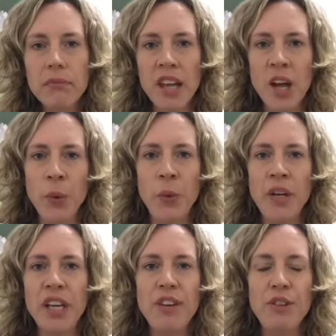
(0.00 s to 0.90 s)
And I want
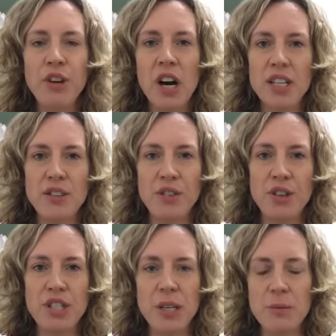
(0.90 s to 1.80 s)
to give you guys a few
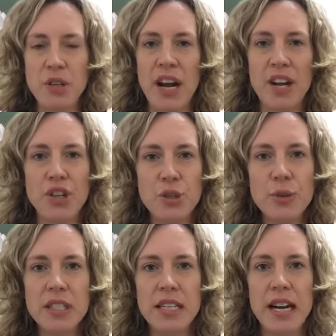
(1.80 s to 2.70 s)
tips on how to do
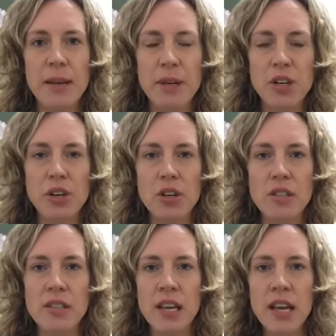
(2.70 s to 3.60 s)
it today,
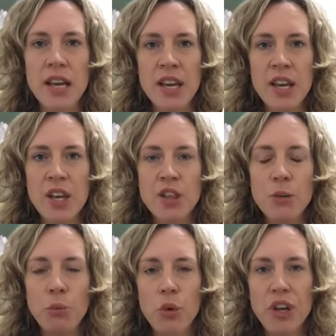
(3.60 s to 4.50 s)
because the
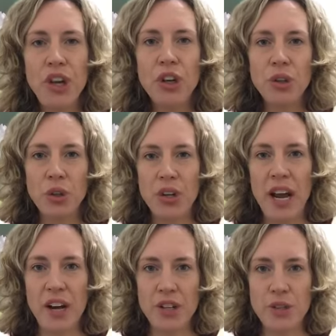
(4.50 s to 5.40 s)
more that you can learn
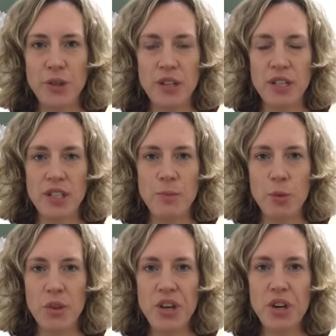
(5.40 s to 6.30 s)
how to do this, the
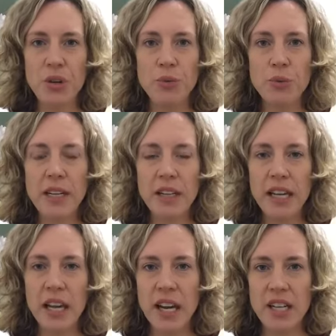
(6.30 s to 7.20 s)
more that you can really
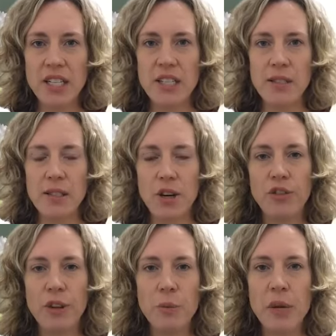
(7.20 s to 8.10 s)
connect to yourself
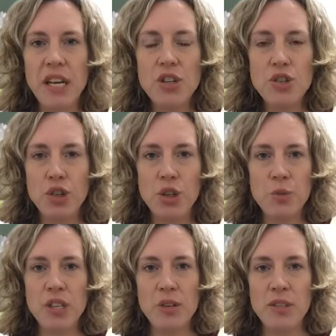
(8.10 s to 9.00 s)
and be in tune
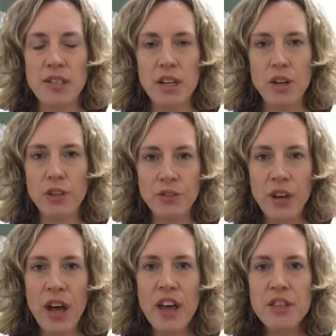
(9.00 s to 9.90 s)
with yourself,
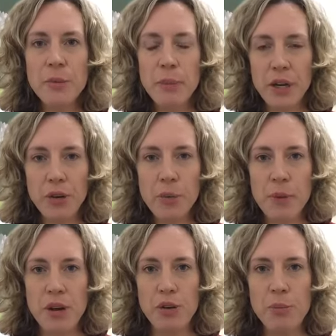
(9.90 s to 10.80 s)
the better and
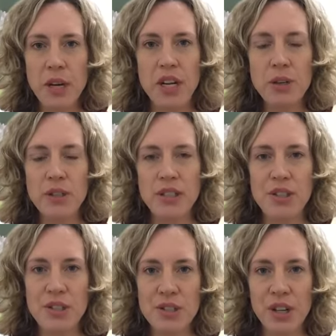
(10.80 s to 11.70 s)
better and better your
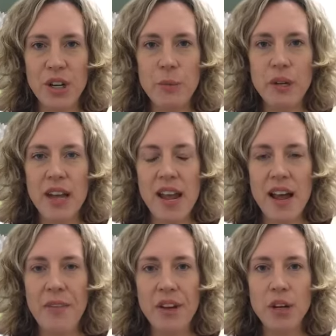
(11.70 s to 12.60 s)
decisions are going to be.
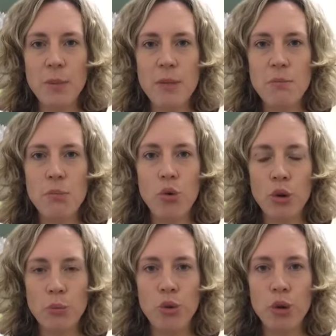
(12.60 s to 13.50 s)
And they're going to be more
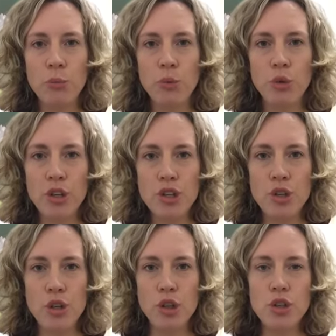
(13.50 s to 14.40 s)
and more and more
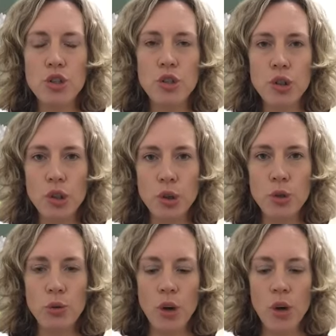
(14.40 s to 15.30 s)
attuned to
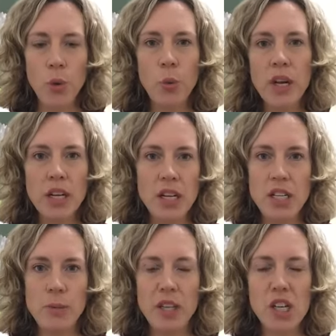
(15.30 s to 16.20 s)
you, where you need
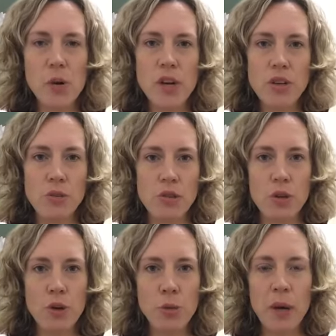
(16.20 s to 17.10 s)
to be going, your
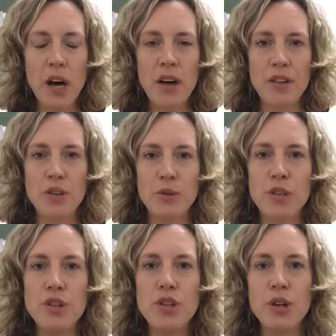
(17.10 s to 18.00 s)
soul path, and also
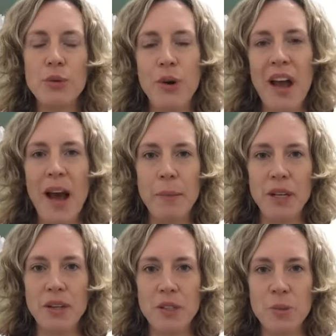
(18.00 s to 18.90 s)
to your own
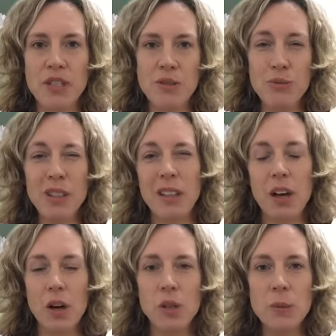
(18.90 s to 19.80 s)
happiness, which is really
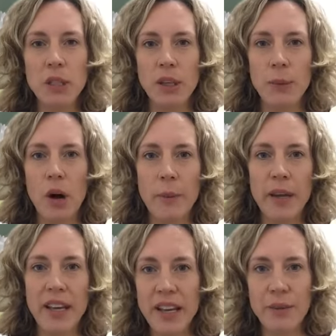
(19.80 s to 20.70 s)
ultimately why we're
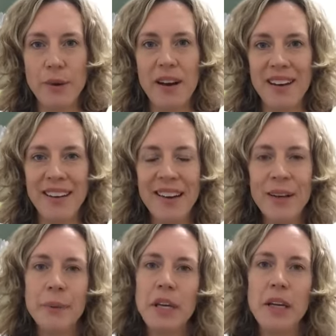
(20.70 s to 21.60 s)
here, right?
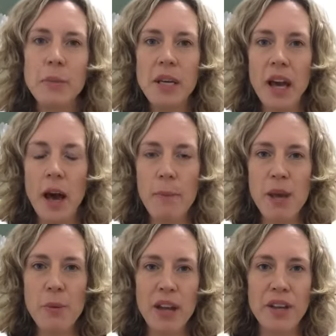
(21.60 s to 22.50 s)
We're here to be happy,
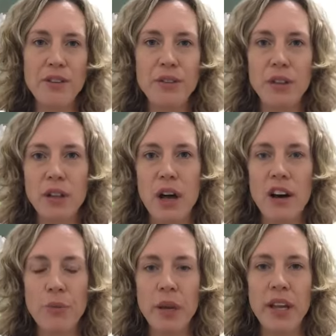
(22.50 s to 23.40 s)
we're here to feel
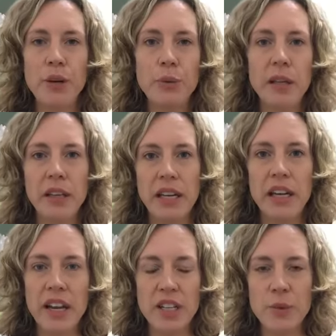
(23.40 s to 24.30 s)
love, we're here to really
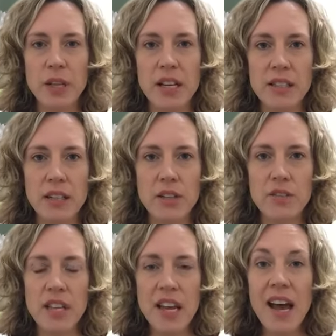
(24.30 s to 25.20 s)
connect with ourselves
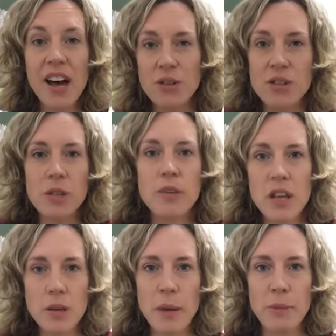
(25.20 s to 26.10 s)
and also with other
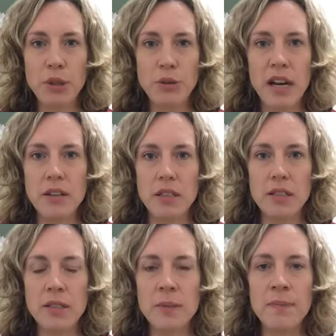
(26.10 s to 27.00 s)
people around
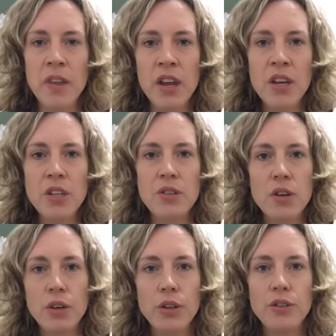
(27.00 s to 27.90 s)
us.
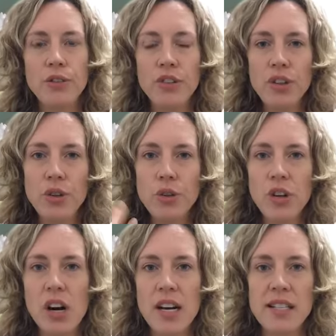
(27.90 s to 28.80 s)
So for you
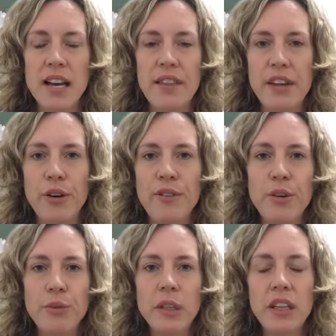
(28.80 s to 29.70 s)
guys out there, if you're
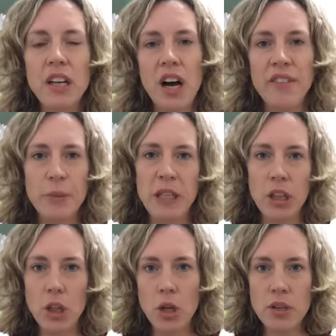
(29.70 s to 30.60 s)
really kind of a bit
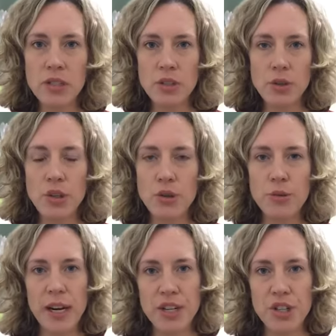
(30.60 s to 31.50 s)
lost on your
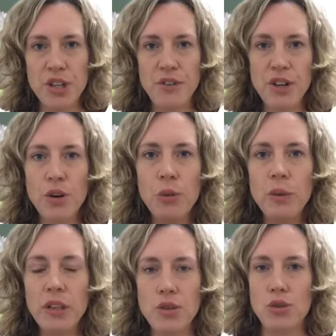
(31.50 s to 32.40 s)
direction, if you're not
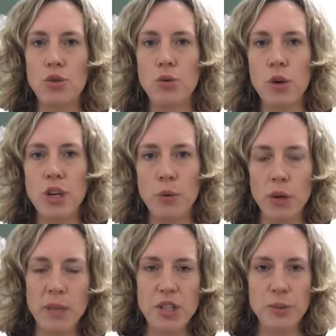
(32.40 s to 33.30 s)
really sure what you want to
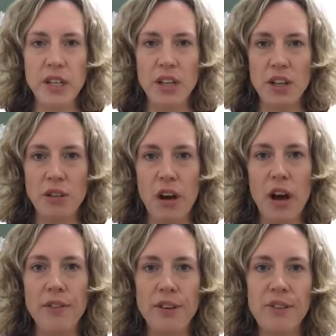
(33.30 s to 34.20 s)
be doing in your
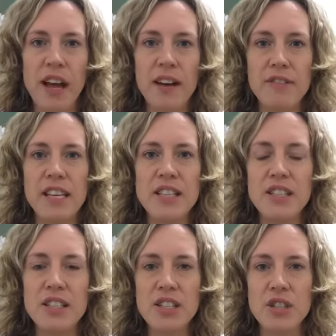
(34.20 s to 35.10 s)
life, if you have these
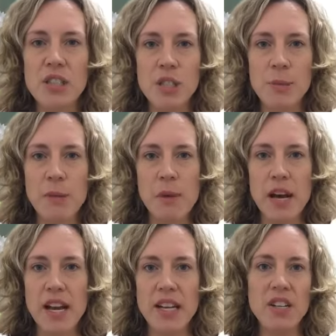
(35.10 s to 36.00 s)
decisions to be
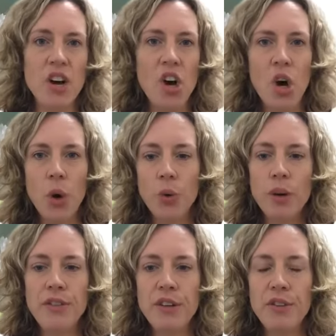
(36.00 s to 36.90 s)
made, or
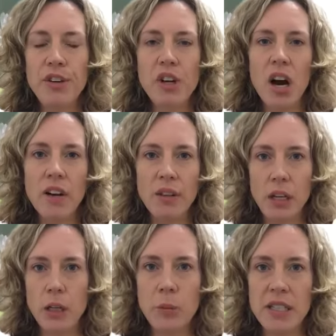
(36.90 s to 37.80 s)
even if you're kind of a
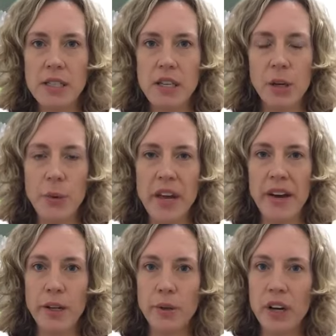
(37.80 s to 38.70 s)
little bit stuck with how
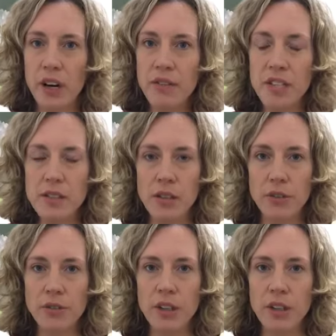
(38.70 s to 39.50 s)
to look after yourself.